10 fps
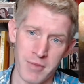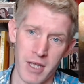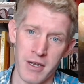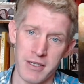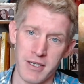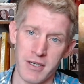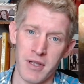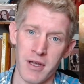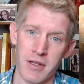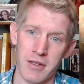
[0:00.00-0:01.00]
And he tells
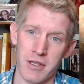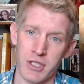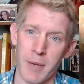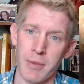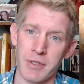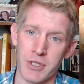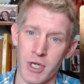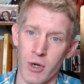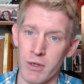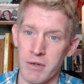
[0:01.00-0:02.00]
the shepherds,
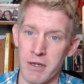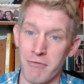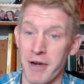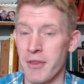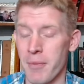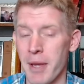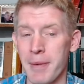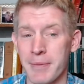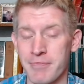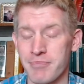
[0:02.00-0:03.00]
go and find the
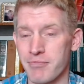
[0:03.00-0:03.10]
baby.